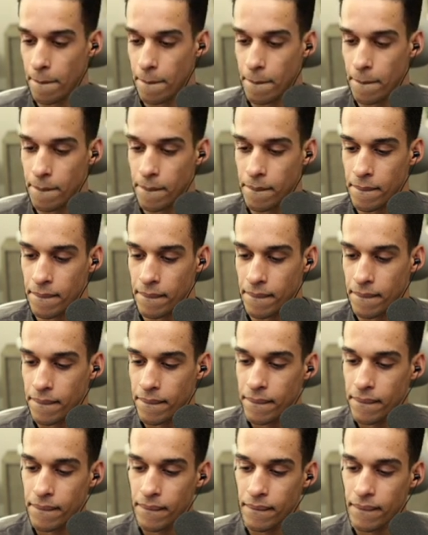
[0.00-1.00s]

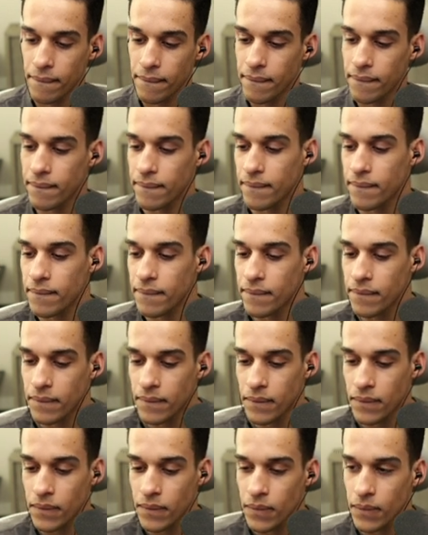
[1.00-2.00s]

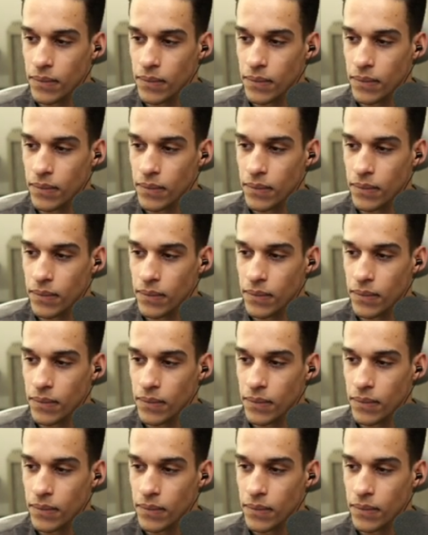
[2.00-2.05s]
Nothing is said.